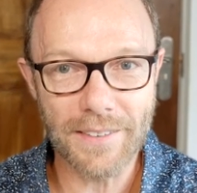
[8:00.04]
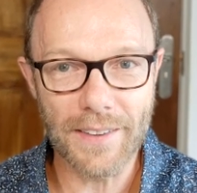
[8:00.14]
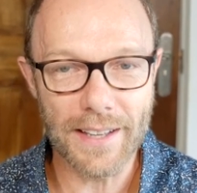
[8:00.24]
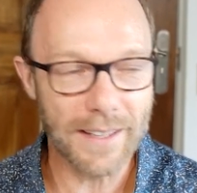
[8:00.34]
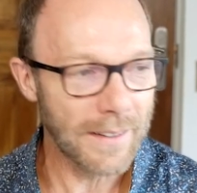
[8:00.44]

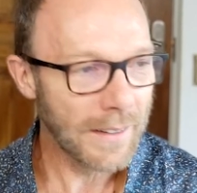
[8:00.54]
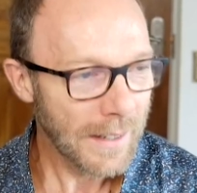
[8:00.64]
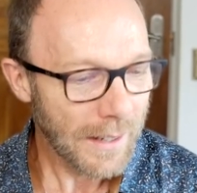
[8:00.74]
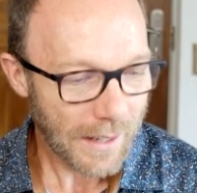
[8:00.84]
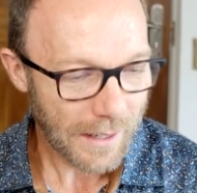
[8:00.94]
there,
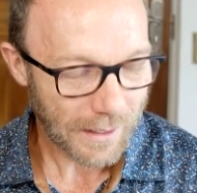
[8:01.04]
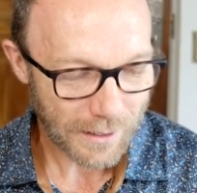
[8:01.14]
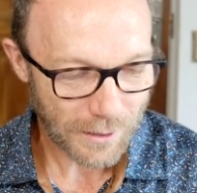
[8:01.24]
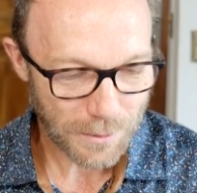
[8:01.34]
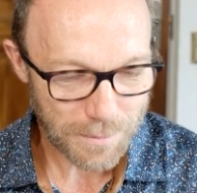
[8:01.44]
a guy
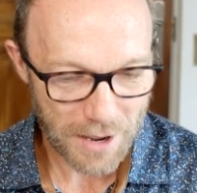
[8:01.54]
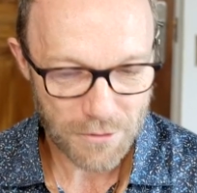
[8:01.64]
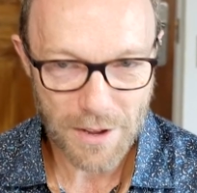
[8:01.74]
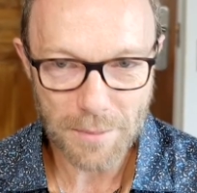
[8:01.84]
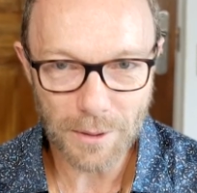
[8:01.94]
called Matt
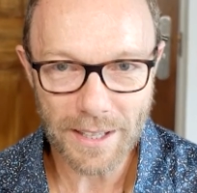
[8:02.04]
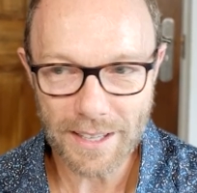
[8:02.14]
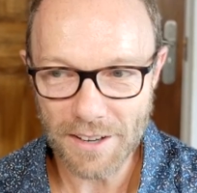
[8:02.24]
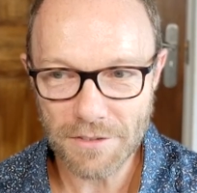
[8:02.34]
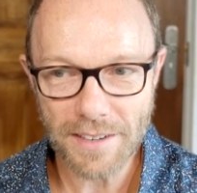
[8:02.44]
Femmel,
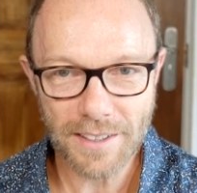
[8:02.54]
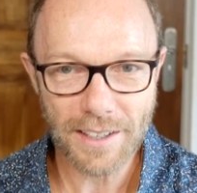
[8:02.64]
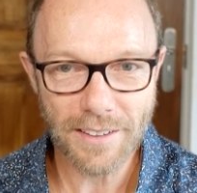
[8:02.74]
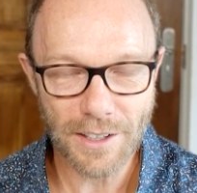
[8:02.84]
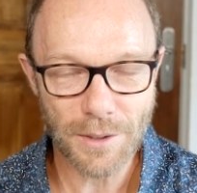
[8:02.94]
he invented
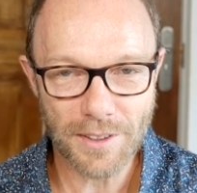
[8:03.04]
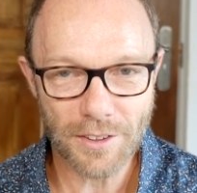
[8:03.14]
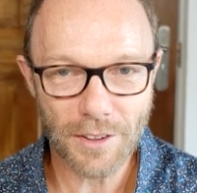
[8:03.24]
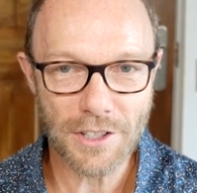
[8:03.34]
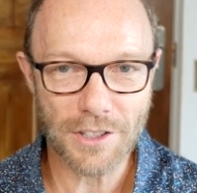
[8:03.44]
continuous
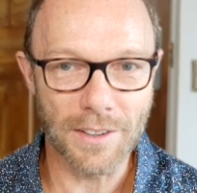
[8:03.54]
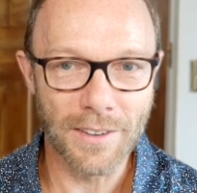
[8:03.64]
integration.